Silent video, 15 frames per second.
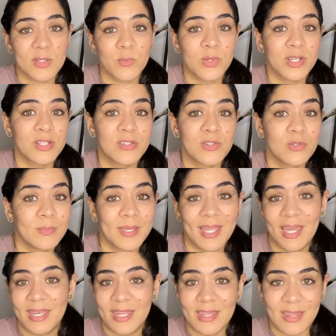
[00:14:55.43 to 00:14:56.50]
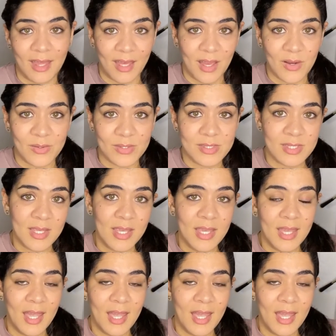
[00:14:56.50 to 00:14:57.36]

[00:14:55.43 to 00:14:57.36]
then we're consuming anything else.